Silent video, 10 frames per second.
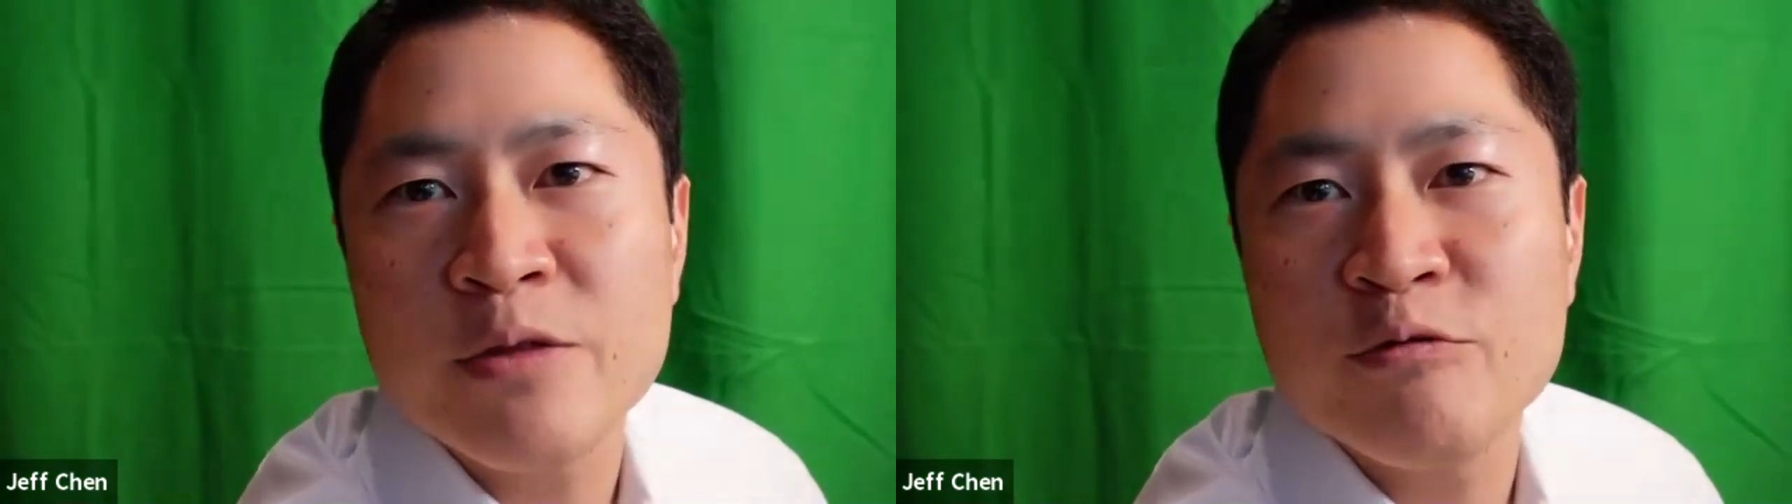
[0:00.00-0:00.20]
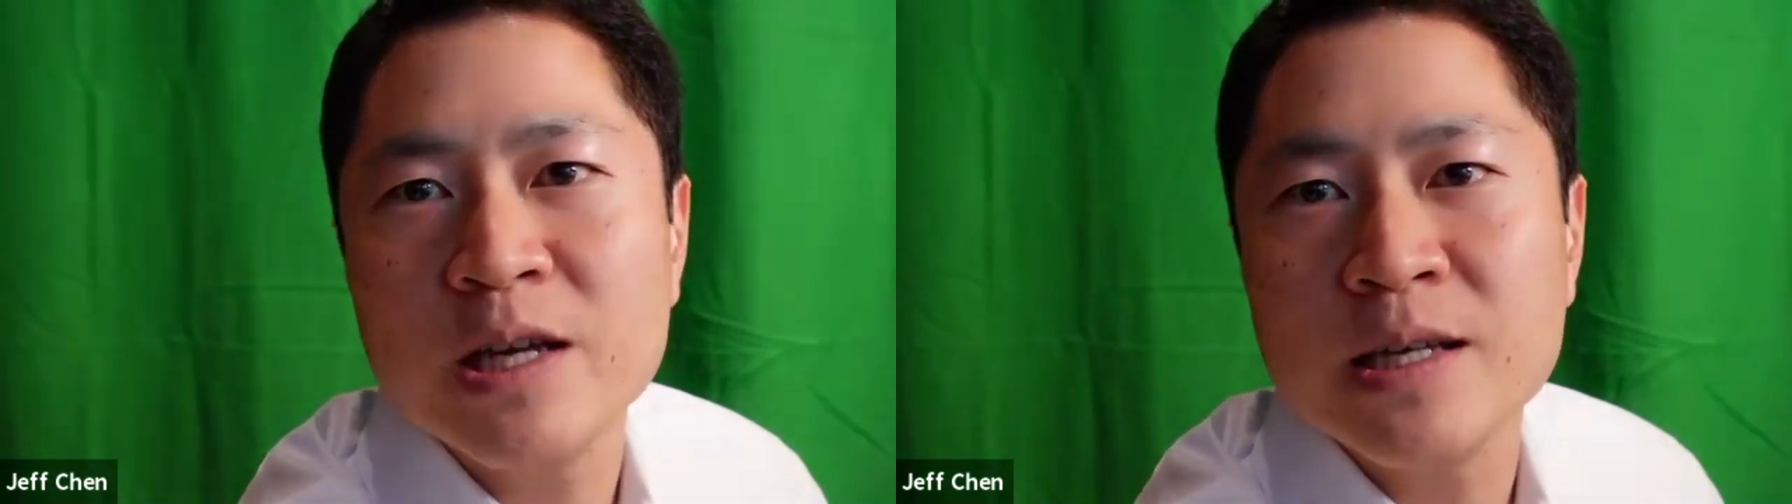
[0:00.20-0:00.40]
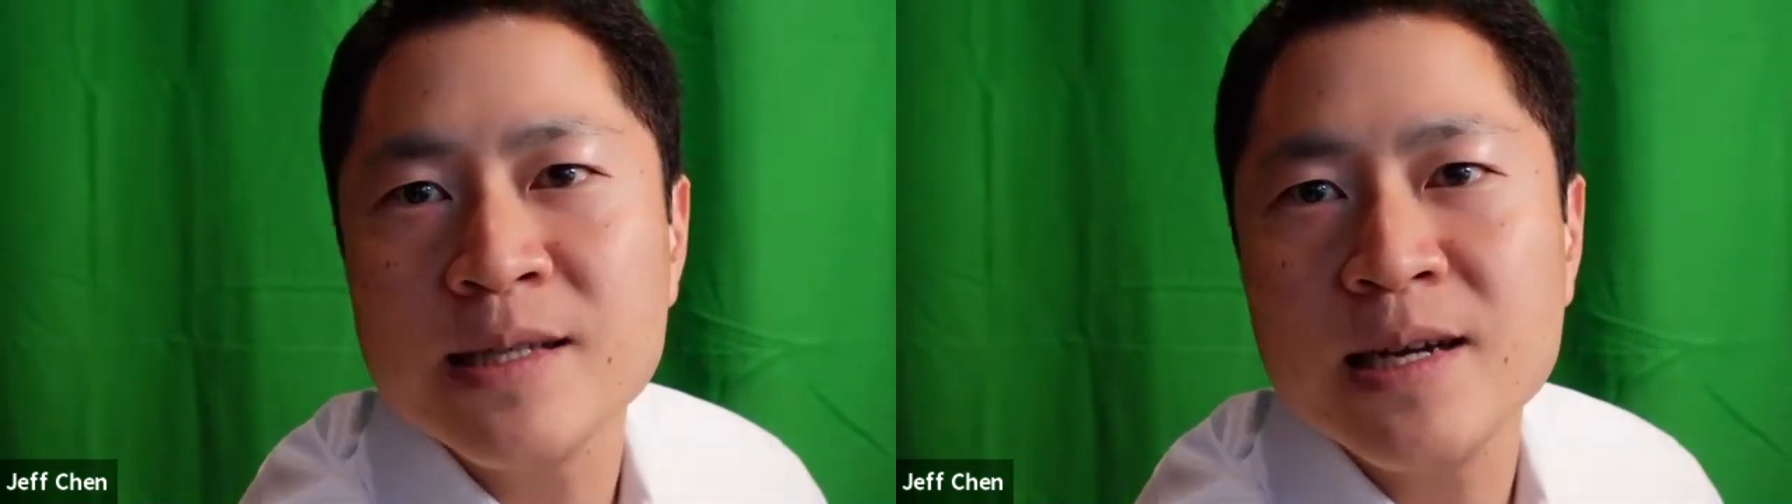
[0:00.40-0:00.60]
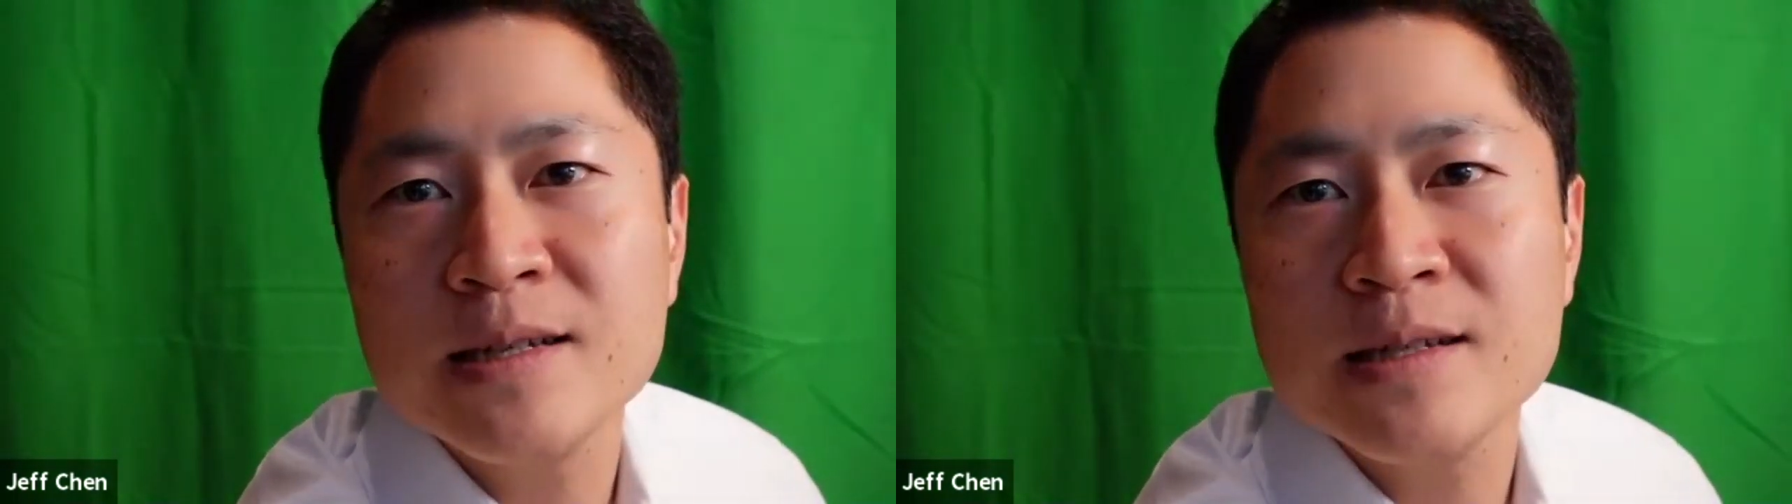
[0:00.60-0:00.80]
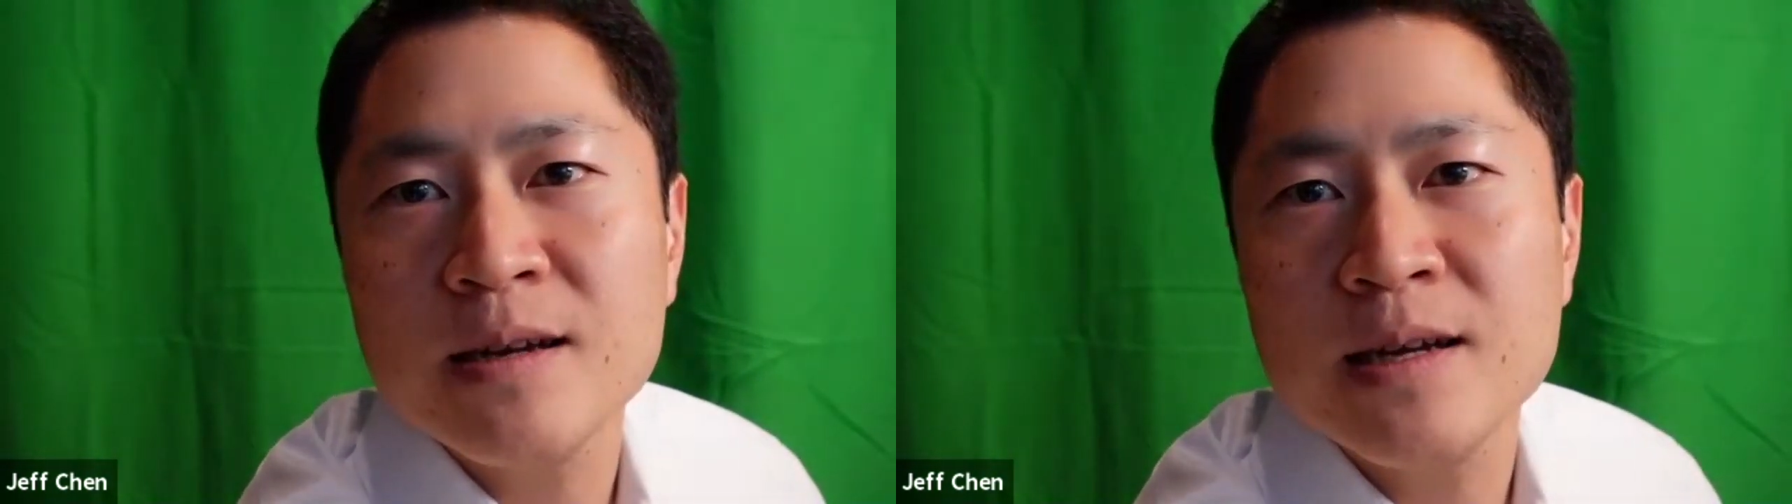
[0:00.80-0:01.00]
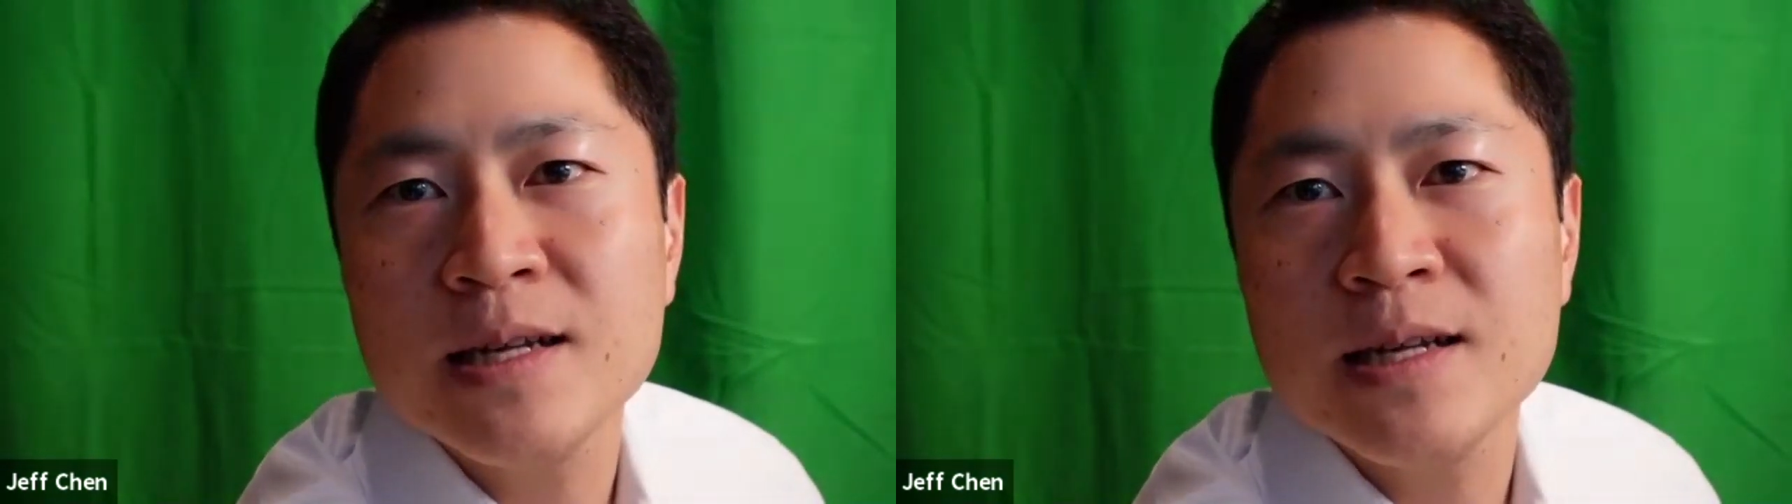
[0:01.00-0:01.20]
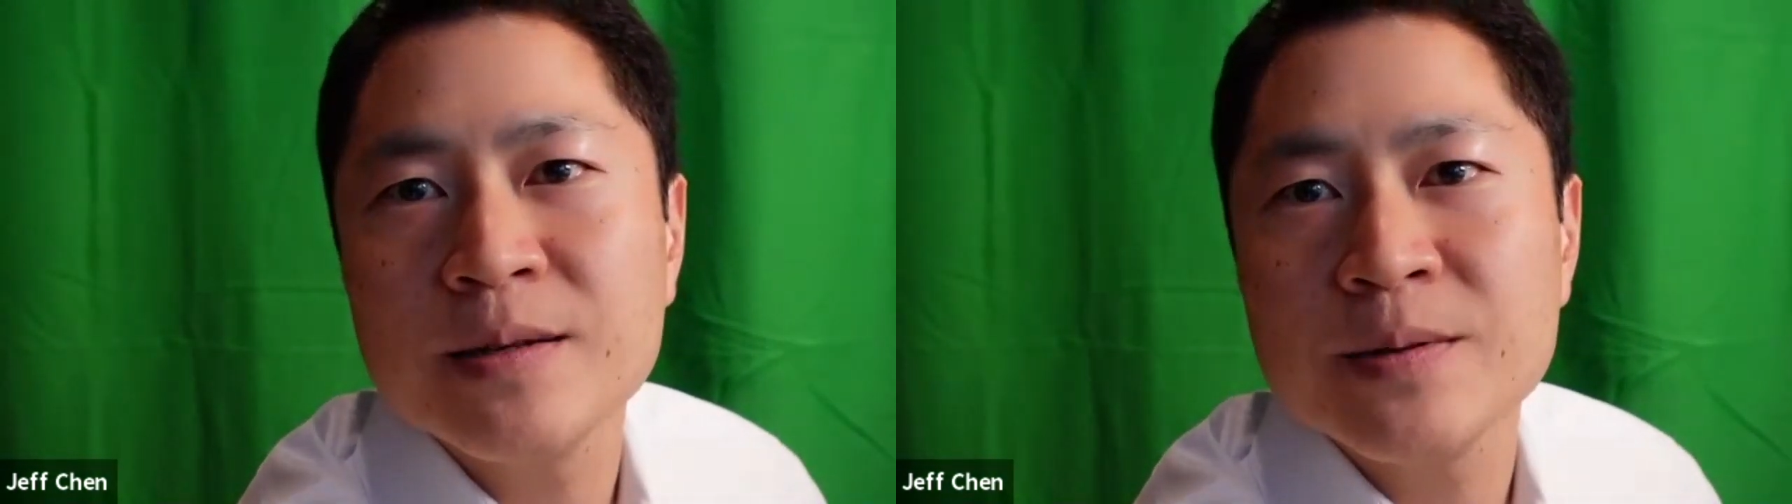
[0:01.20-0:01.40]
3 settings on it.